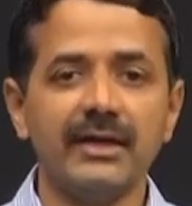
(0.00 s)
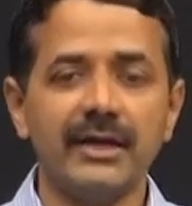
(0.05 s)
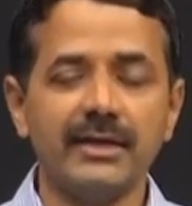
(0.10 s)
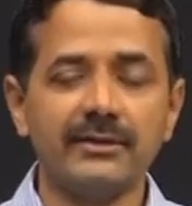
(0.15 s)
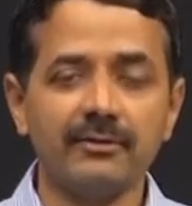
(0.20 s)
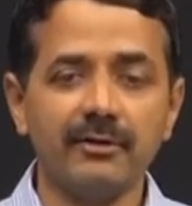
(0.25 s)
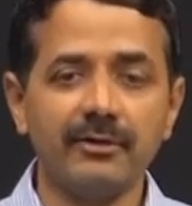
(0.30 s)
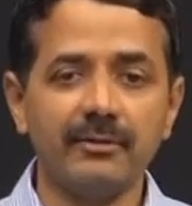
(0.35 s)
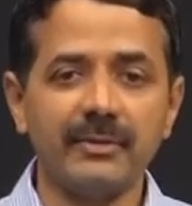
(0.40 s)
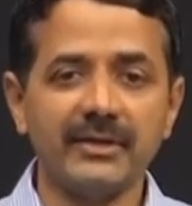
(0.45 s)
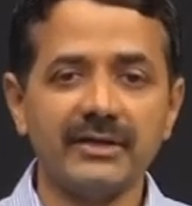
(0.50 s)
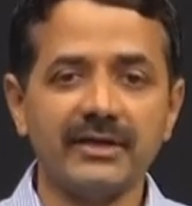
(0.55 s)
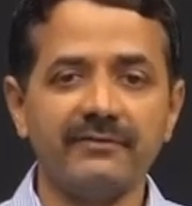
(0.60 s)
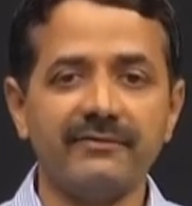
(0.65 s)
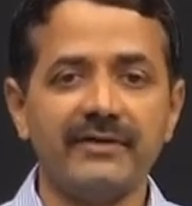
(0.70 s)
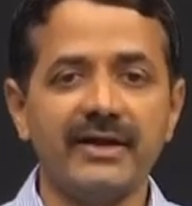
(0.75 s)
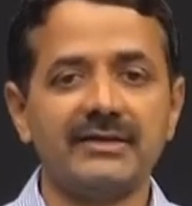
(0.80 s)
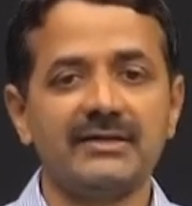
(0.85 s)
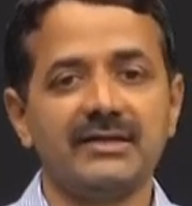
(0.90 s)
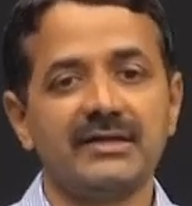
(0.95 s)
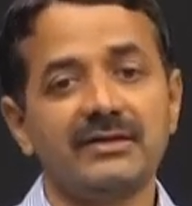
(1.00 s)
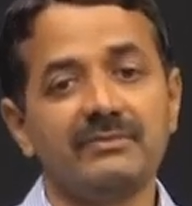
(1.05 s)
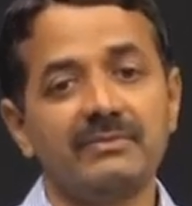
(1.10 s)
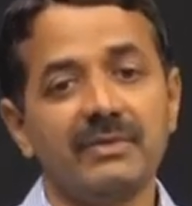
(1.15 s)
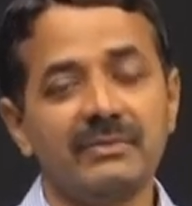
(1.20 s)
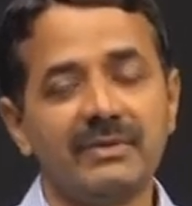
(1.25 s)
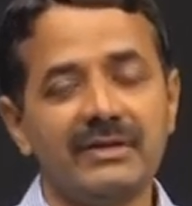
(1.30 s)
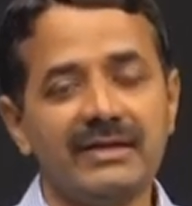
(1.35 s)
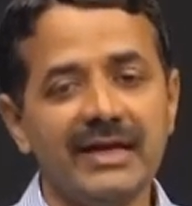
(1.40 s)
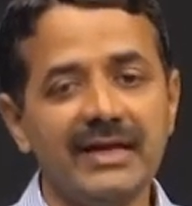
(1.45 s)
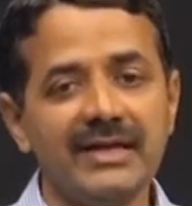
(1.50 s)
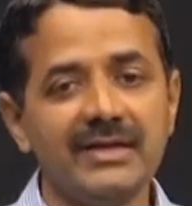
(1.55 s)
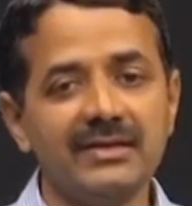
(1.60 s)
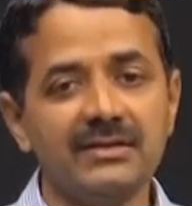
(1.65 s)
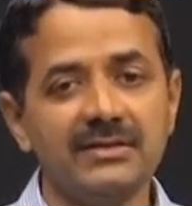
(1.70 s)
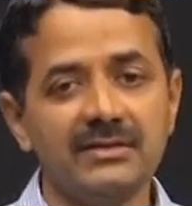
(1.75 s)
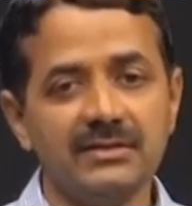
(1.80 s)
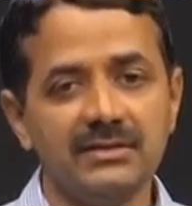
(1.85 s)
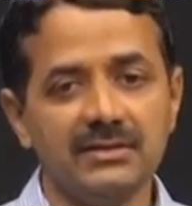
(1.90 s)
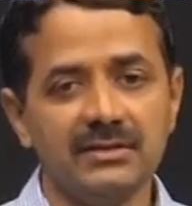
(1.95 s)
environmental factor. It may be
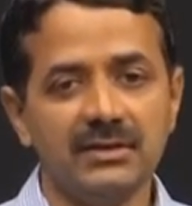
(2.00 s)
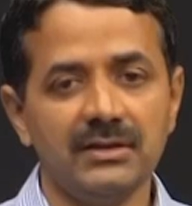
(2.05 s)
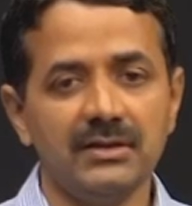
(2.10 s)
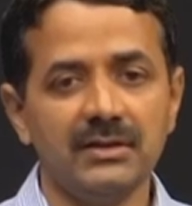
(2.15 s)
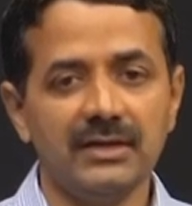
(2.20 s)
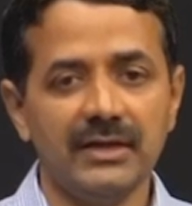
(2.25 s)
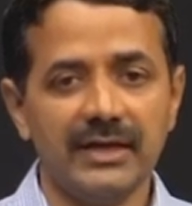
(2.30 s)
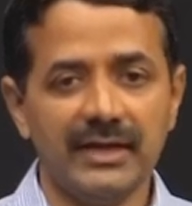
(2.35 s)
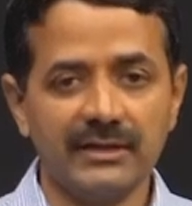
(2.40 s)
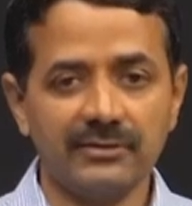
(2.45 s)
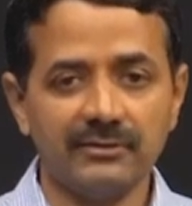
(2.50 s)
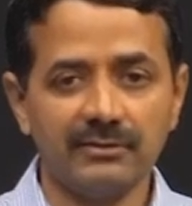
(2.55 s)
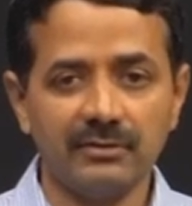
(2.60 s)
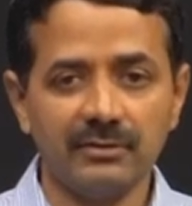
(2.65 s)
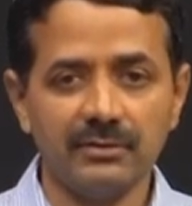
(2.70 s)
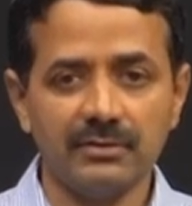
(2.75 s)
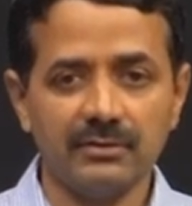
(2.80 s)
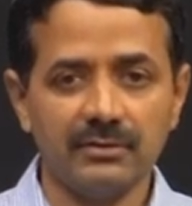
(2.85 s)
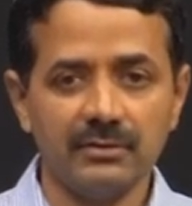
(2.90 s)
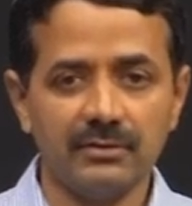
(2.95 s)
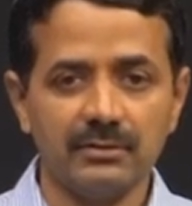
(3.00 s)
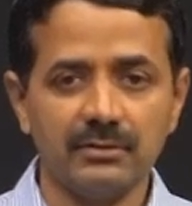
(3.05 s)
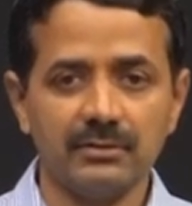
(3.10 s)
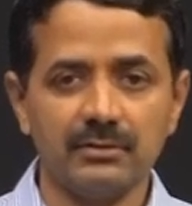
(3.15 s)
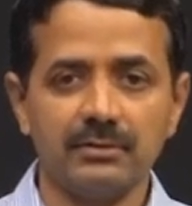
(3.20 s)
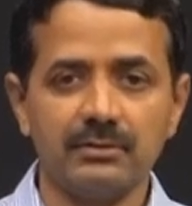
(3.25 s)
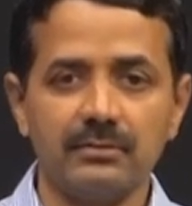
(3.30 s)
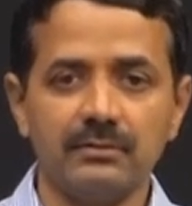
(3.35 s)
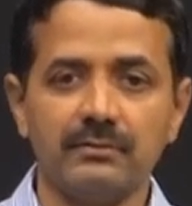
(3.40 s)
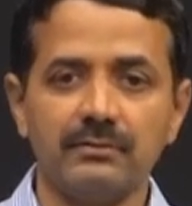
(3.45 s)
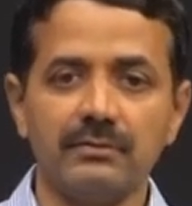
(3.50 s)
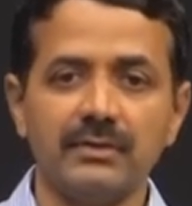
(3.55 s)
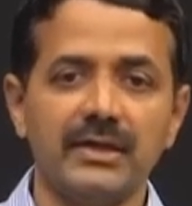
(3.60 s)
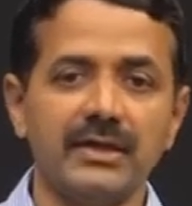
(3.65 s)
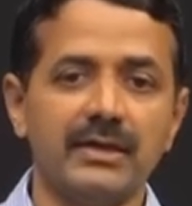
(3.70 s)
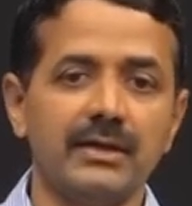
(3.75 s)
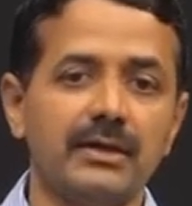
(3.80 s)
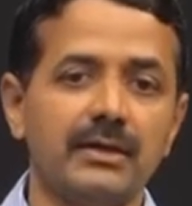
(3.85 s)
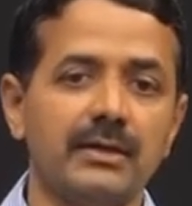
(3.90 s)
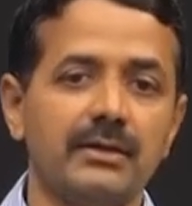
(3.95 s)
diet, en uh,
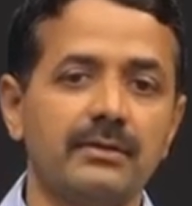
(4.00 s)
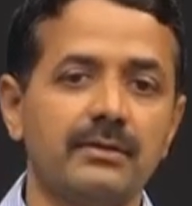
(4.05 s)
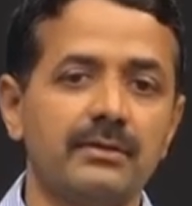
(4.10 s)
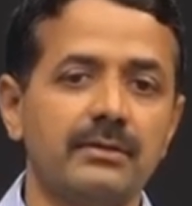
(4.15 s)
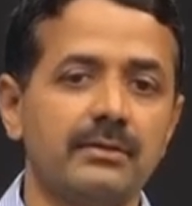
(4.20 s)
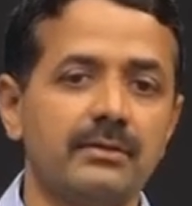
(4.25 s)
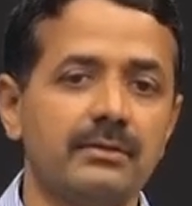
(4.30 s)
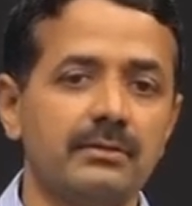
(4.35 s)
a,